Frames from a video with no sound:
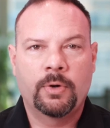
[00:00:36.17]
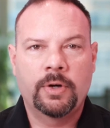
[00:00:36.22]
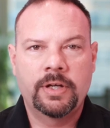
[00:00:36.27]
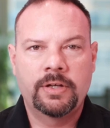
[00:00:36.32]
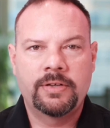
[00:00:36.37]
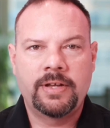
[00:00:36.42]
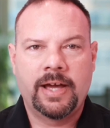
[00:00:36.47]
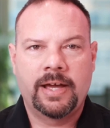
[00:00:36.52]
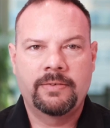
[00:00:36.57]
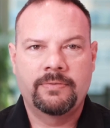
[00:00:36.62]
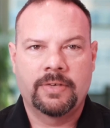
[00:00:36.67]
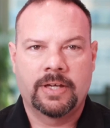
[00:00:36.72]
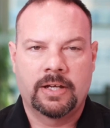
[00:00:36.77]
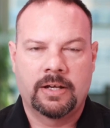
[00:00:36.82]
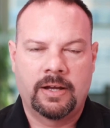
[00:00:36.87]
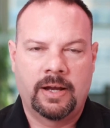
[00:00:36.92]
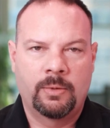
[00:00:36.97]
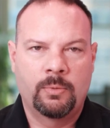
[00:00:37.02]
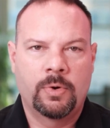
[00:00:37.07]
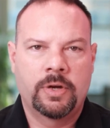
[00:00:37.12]
you dive in,
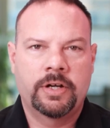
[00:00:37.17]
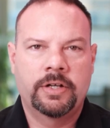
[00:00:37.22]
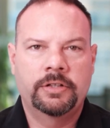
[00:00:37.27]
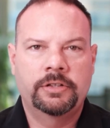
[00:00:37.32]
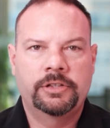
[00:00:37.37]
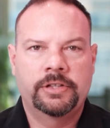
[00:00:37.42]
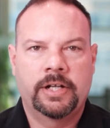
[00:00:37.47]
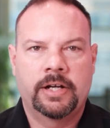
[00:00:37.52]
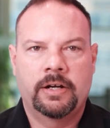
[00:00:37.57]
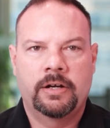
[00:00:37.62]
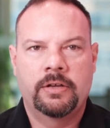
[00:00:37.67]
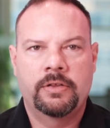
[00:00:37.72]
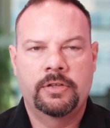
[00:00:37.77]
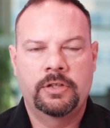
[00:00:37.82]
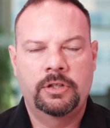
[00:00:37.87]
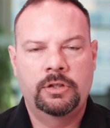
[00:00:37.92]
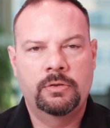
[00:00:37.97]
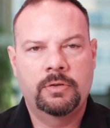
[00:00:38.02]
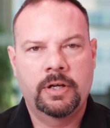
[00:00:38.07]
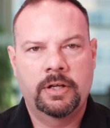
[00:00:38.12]
I wanted to share that
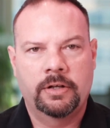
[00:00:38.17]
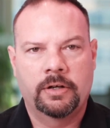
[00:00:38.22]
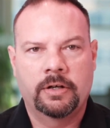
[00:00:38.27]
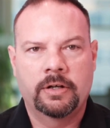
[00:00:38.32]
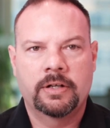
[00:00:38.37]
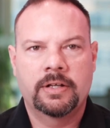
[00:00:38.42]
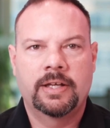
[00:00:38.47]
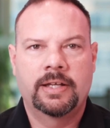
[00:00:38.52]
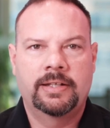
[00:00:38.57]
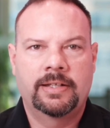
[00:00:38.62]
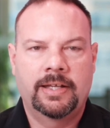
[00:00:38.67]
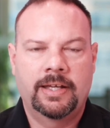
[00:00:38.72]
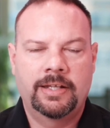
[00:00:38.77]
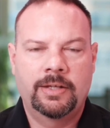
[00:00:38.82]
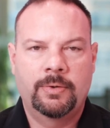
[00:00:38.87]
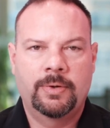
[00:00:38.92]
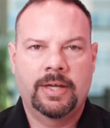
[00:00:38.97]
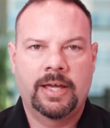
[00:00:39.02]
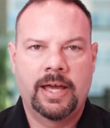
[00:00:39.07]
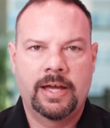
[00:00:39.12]
you can earn
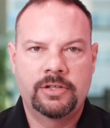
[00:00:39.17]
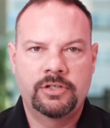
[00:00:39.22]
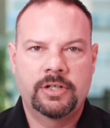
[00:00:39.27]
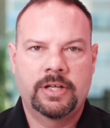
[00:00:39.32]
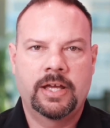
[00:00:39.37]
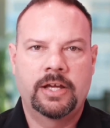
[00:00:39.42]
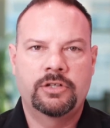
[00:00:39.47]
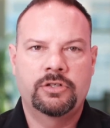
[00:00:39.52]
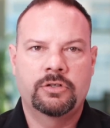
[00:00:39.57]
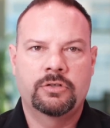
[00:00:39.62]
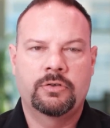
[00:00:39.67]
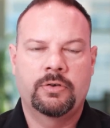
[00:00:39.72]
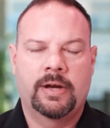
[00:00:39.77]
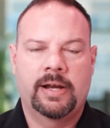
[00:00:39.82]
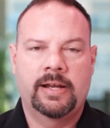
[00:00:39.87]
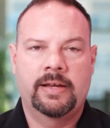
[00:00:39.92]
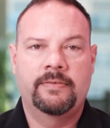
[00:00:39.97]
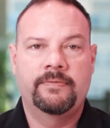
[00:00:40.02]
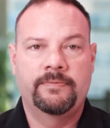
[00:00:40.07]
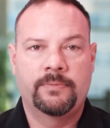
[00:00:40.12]
continuing education
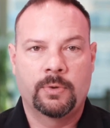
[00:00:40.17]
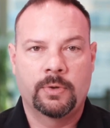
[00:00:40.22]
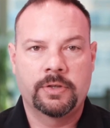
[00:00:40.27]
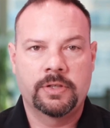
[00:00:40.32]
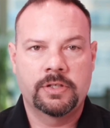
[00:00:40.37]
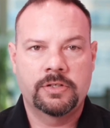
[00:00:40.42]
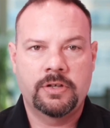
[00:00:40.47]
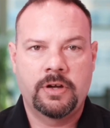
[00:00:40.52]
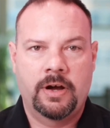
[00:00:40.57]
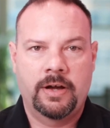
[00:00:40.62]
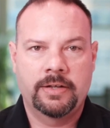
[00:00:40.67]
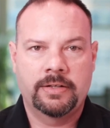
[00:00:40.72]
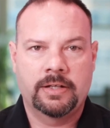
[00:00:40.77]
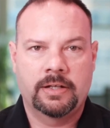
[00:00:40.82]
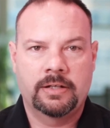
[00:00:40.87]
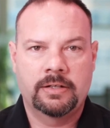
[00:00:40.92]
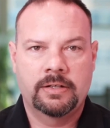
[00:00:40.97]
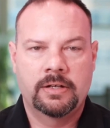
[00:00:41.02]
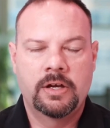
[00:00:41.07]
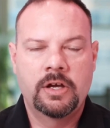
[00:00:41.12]
credit for this content.